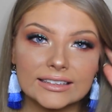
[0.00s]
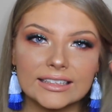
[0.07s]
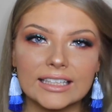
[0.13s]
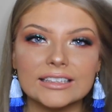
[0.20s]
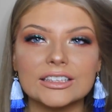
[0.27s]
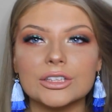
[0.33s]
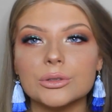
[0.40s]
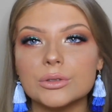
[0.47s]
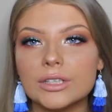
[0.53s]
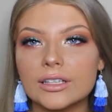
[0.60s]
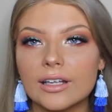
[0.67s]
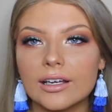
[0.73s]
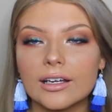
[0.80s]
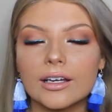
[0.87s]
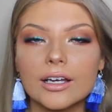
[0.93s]
Stay tuned
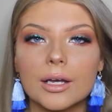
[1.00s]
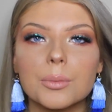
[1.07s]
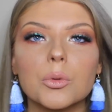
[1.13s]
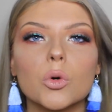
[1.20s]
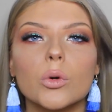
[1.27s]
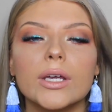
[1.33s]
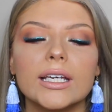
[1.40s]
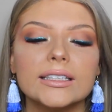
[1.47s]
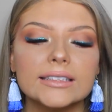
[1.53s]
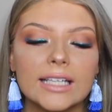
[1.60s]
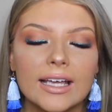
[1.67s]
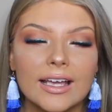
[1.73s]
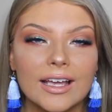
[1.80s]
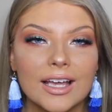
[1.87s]
in like a couple weeks.